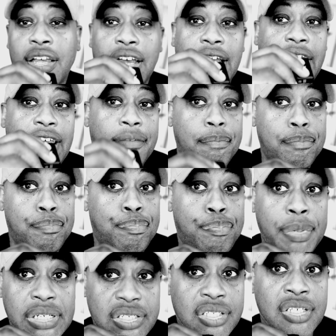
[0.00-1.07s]
I had
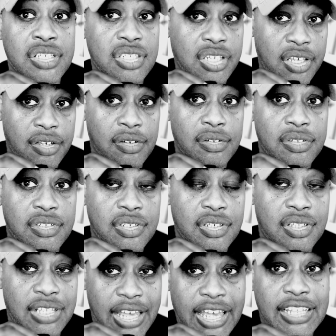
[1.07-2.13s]
business skills
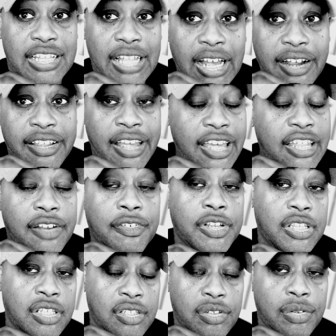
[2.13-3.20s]
that had a lot, that had
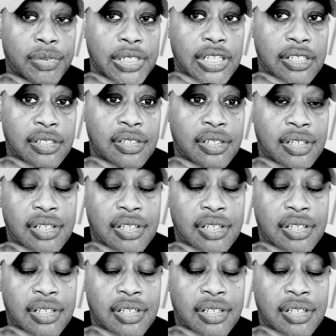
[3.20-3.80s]
everything to do with it.